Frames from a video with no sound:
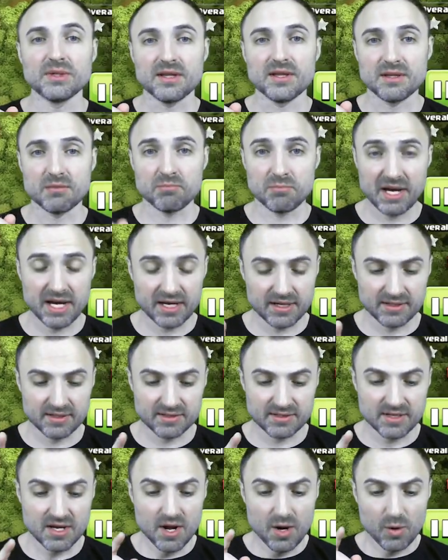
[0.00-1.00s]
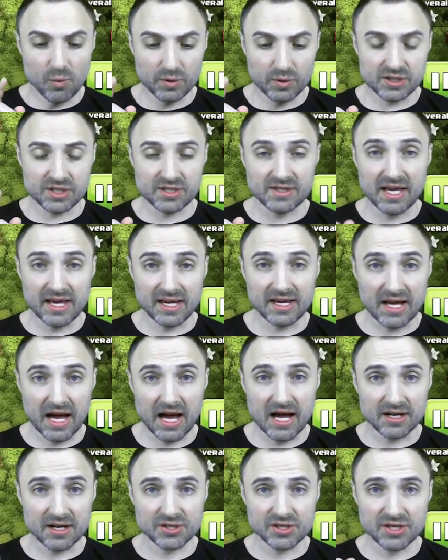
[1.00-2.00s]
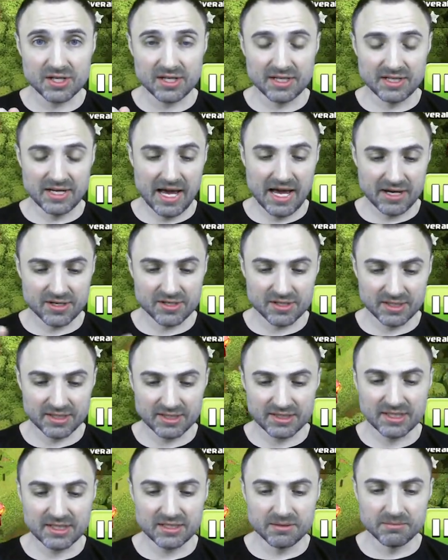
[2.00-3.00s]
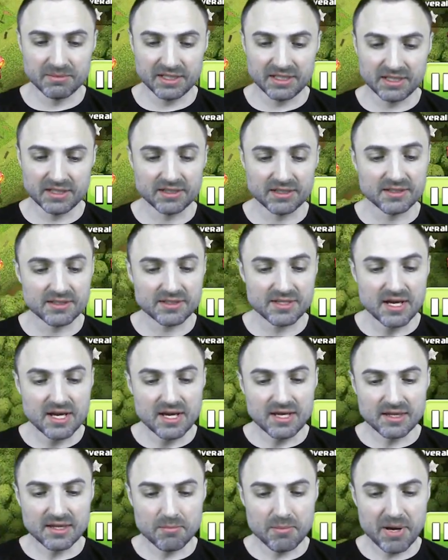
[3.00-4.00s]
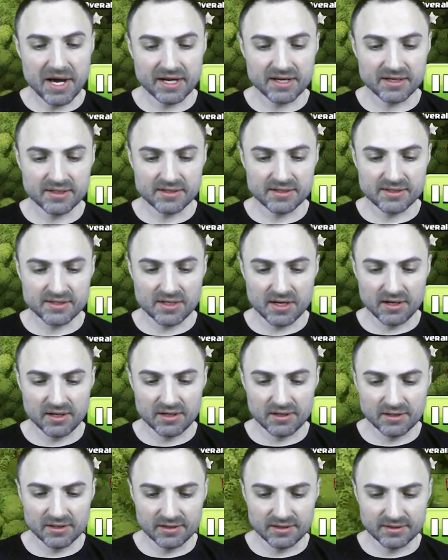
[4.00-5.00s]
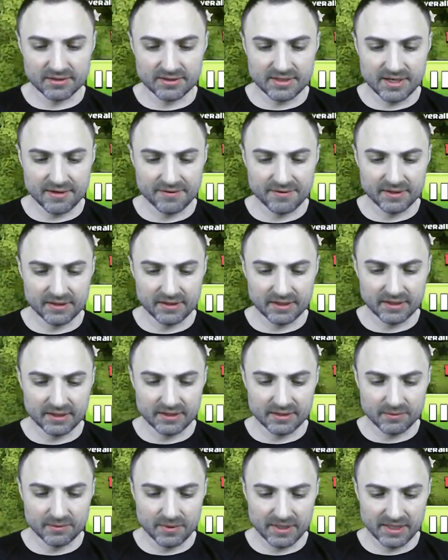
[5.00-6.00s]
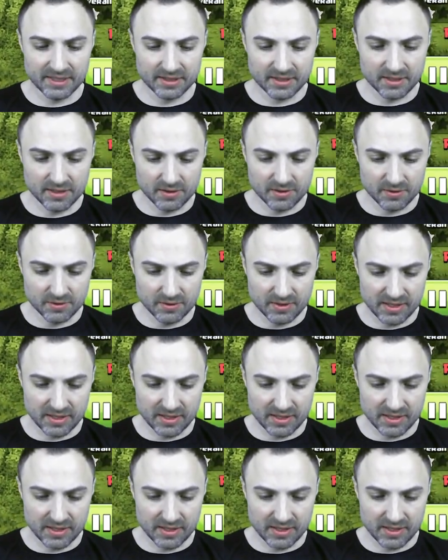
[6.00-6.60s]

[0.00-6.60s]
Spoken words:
the P.E.K.K.A.s, which thank gosh it actually did, because the P.E.K.K.A.s are definitely the way to go.